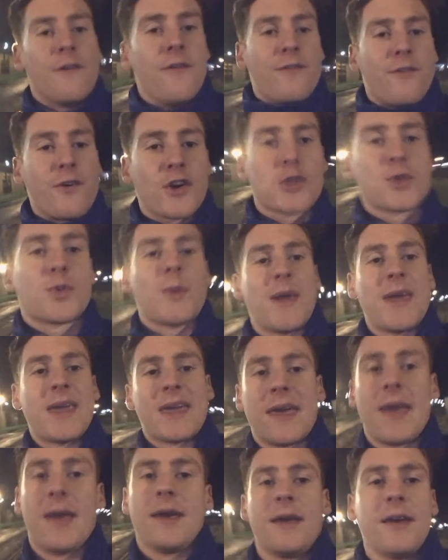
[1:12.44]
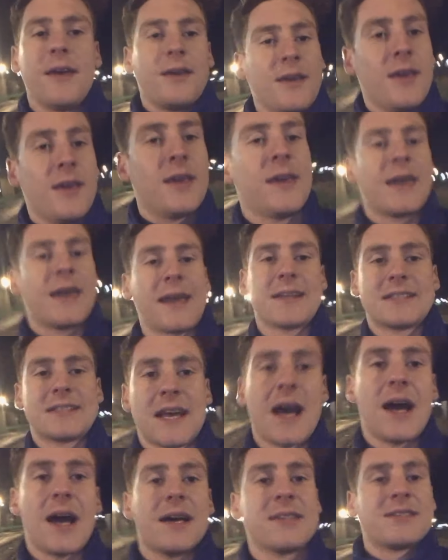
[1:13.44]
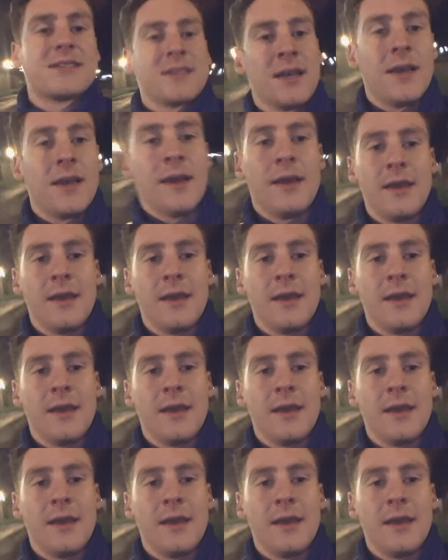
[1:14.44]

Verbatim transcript: First week, kick its ass.